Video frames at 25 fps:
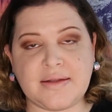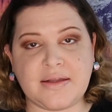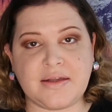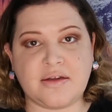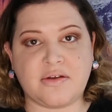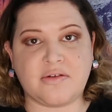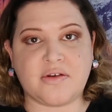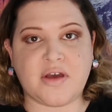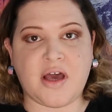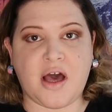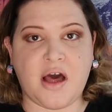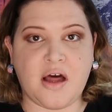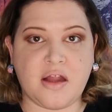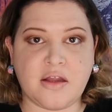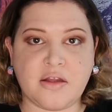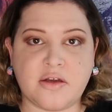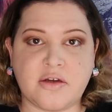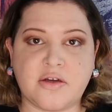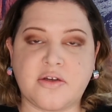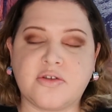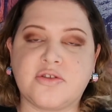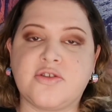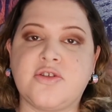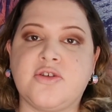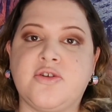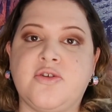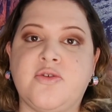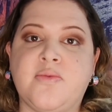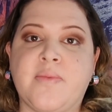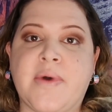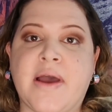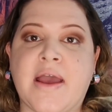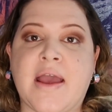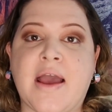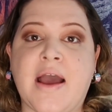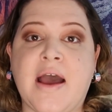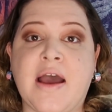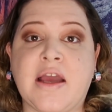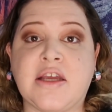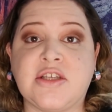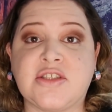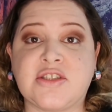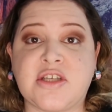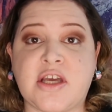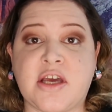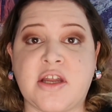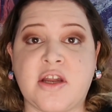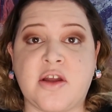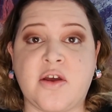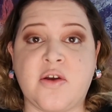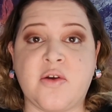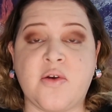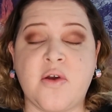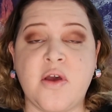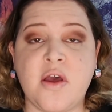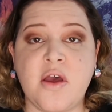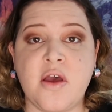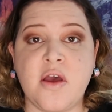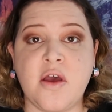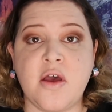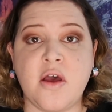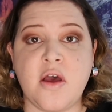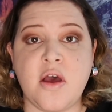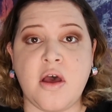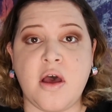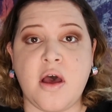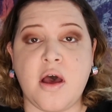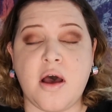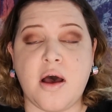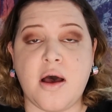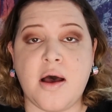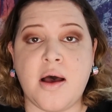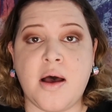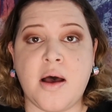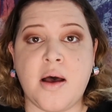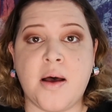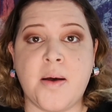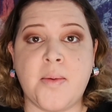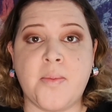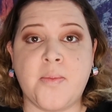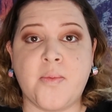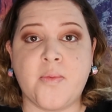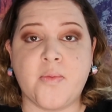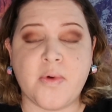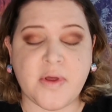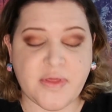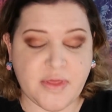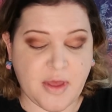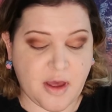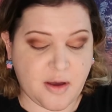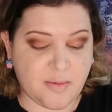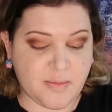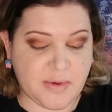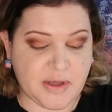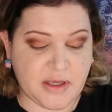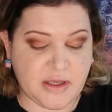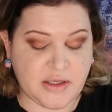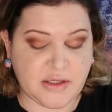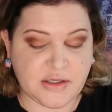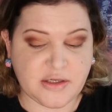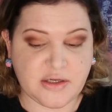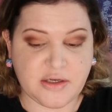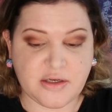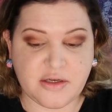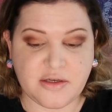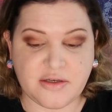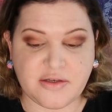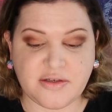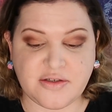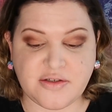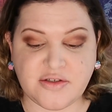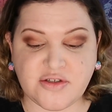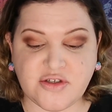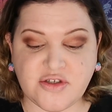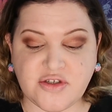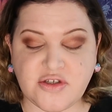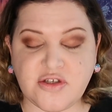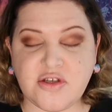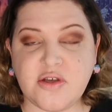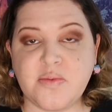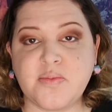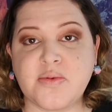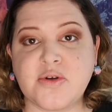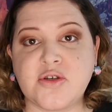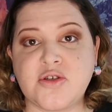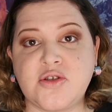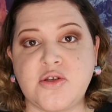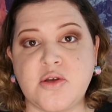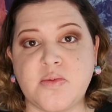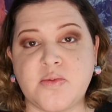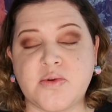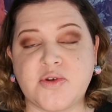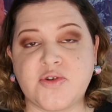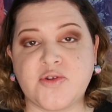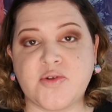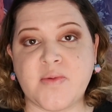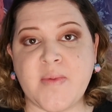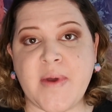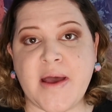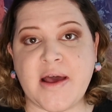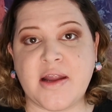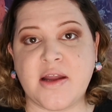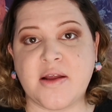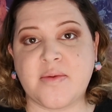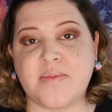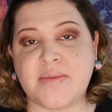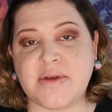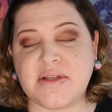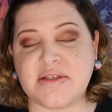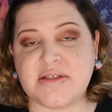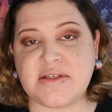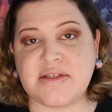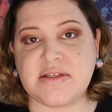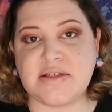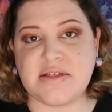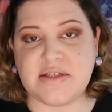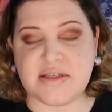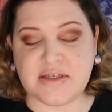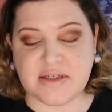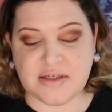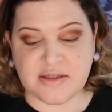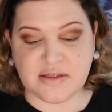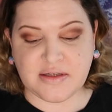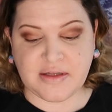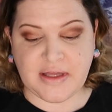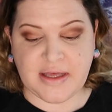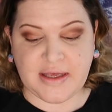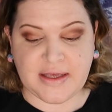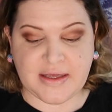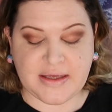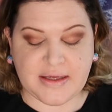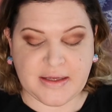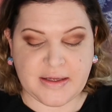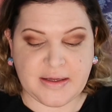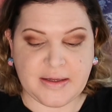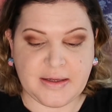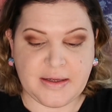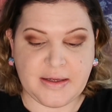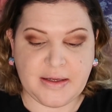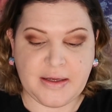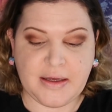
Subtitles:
a little color to my eyeshadow without being super dramatic, but still like